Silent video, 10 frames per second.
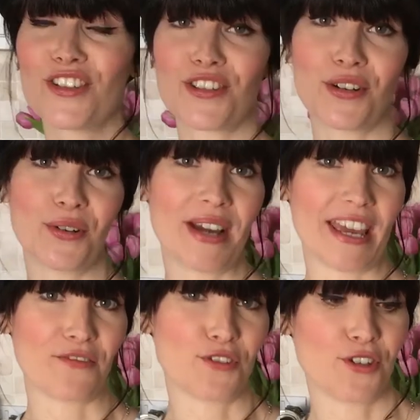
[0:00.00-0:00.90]
So
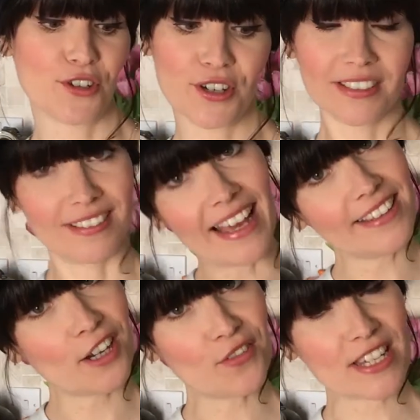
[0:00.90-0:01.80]
if you
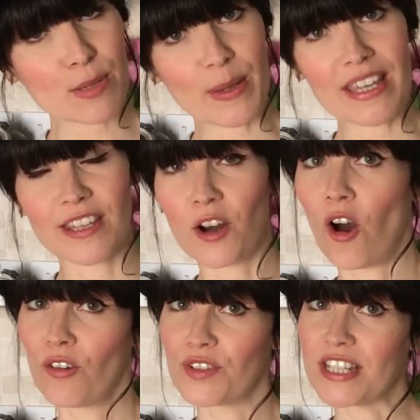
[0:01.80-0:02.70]
like that recipe, then
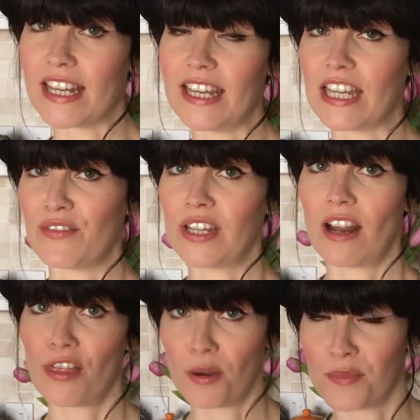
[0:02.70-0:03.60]
obviously give it
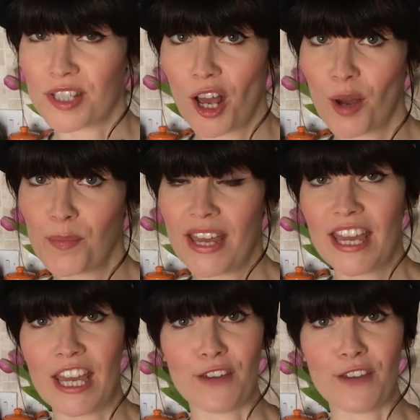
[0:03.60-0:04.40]
a thumbs up.